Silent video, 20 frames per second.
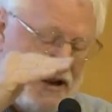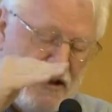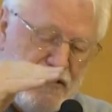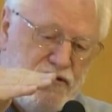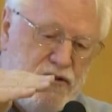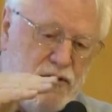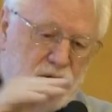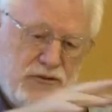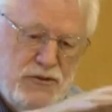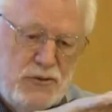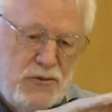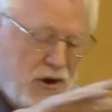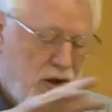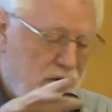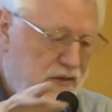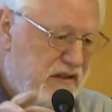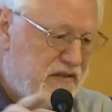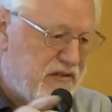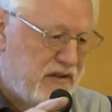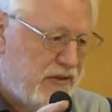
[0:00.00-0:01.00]
is you'll do all
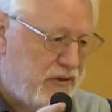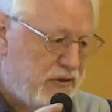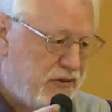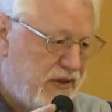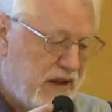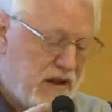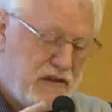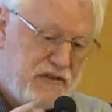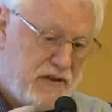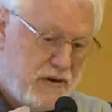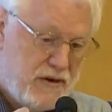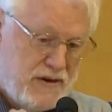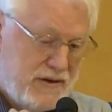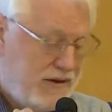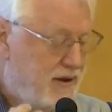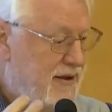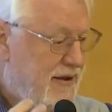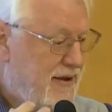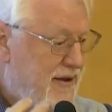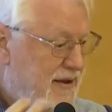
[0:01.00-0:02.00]
these other things that
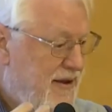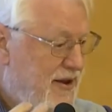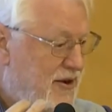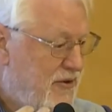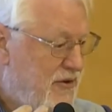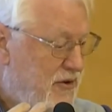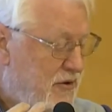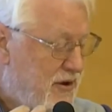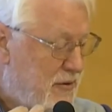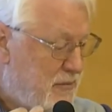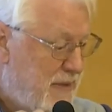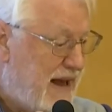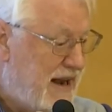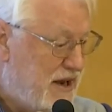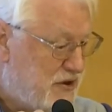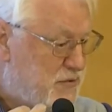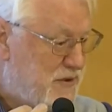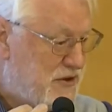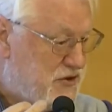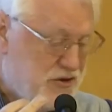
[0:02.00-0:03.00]
are, you know, you can
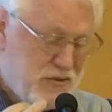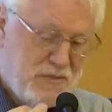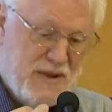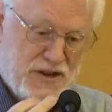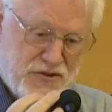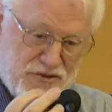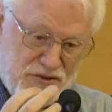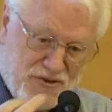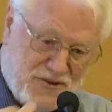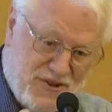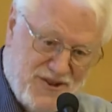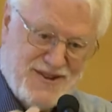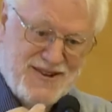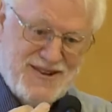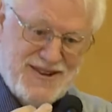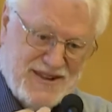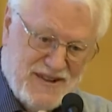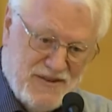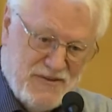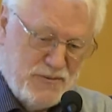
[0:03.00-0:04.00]
manage what you measure
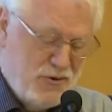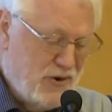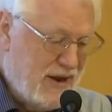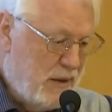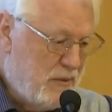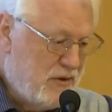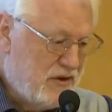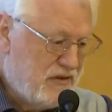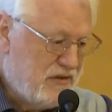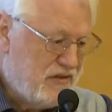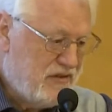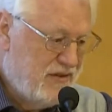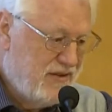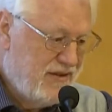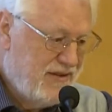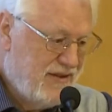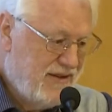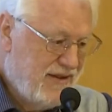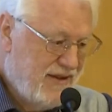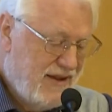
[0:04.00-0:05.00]
parameters,
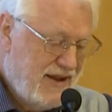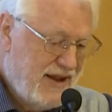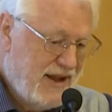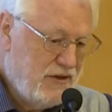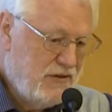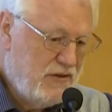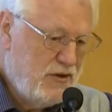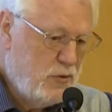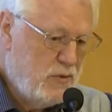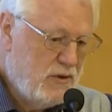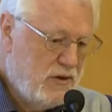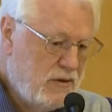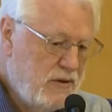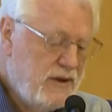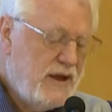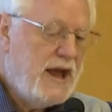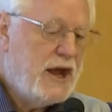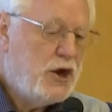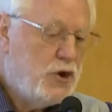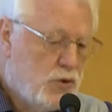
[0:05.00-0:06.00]
and you
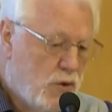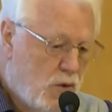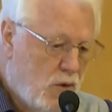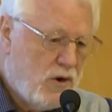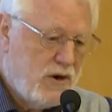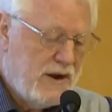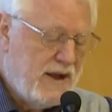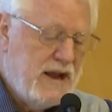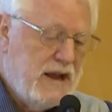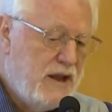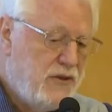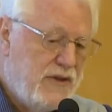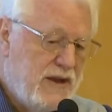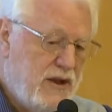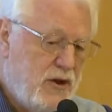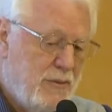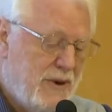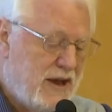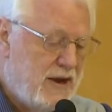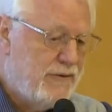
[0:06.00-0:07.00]
will ignore anything
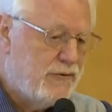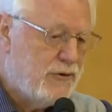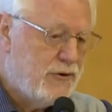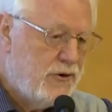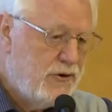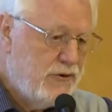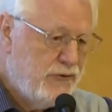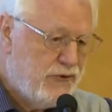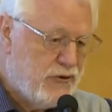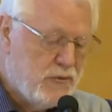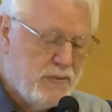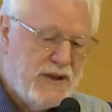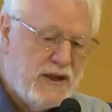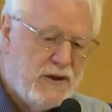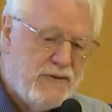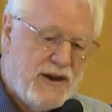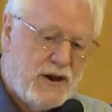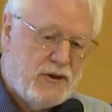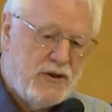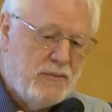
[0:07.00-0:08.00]
you might have learned from me
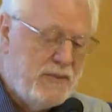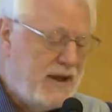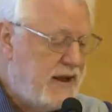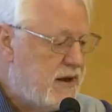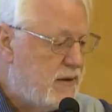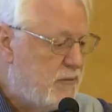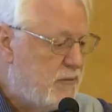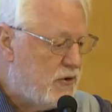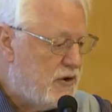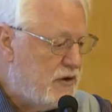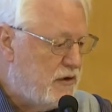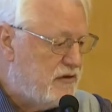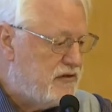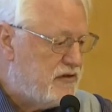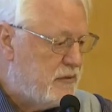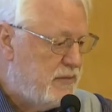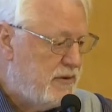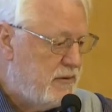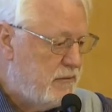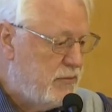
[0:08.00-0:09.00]
of how to make
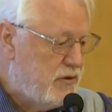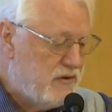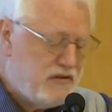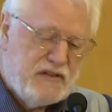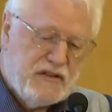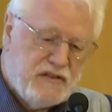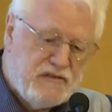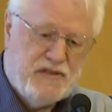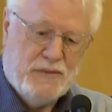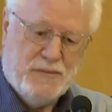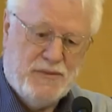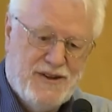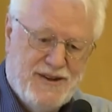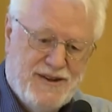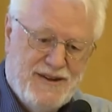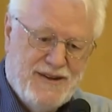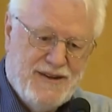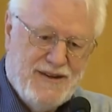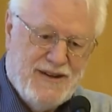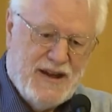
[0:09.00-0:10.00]
usable system.
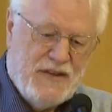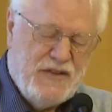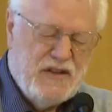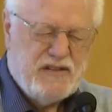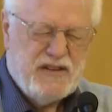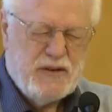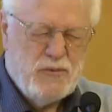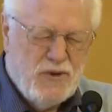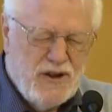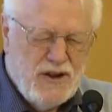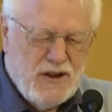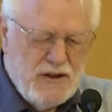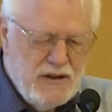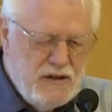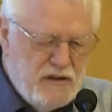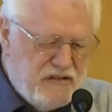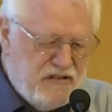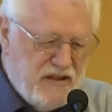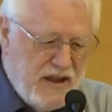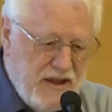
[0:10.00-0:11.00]
And they said, what are
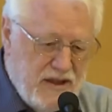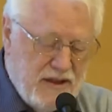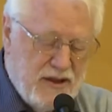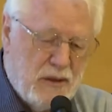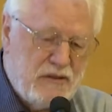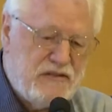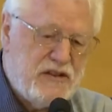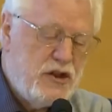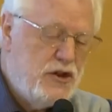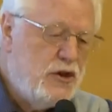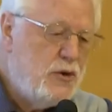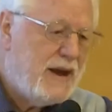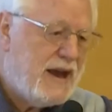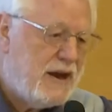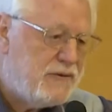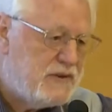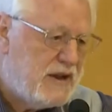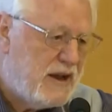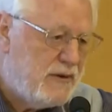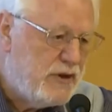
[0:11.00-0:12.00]
you saying, Gil? I said, you
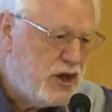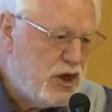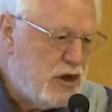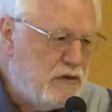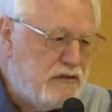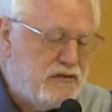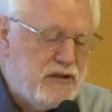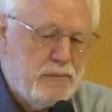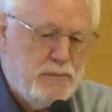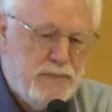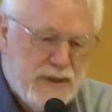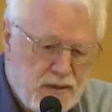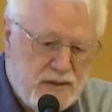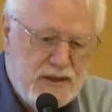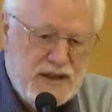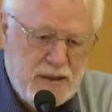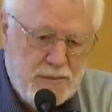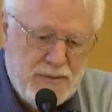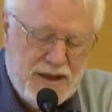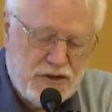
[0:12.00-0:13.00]
have to have a
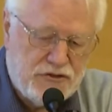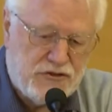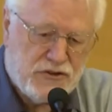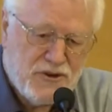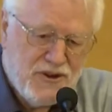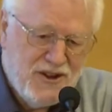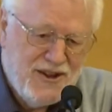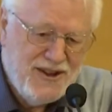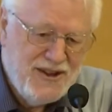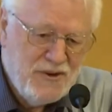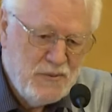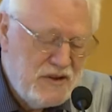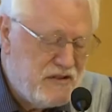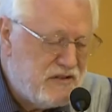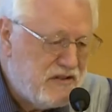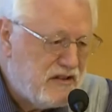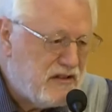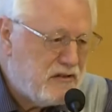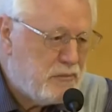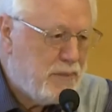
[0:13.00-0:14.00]
usability measure, which
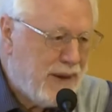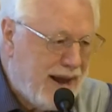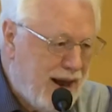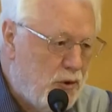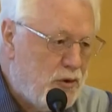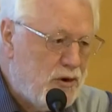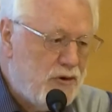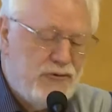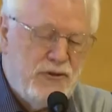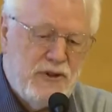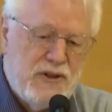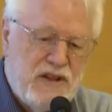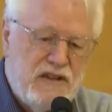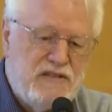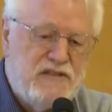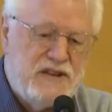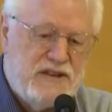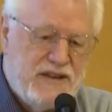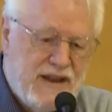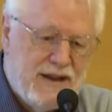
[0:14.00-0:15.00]
is as powerful
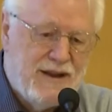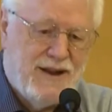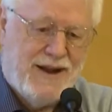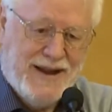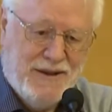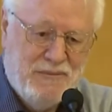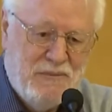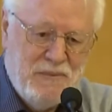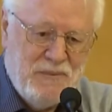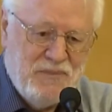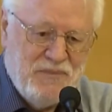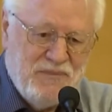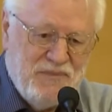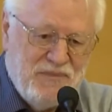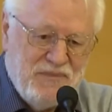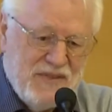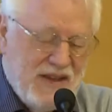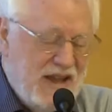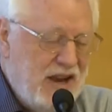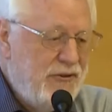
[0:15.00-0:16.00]
as a deadline.
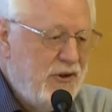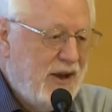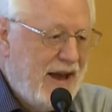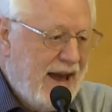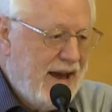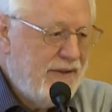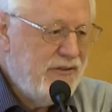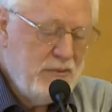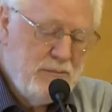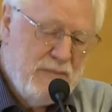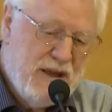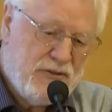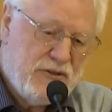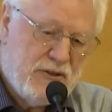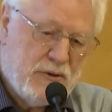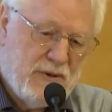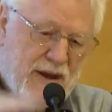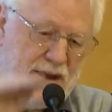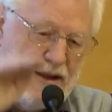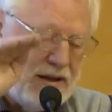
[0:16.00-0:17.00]
And if you haven't met
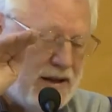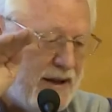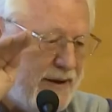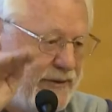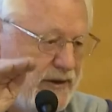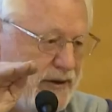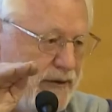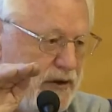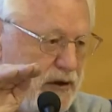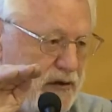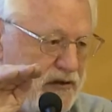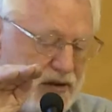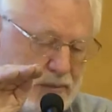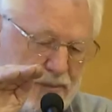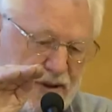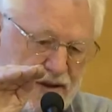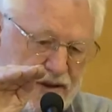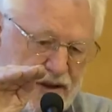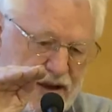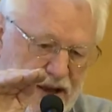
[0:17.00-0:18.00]
the right level of
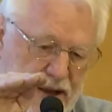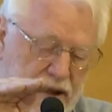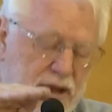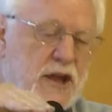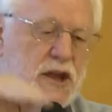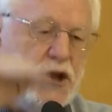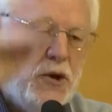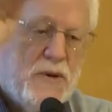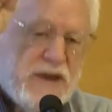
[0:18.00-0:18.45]
usability, you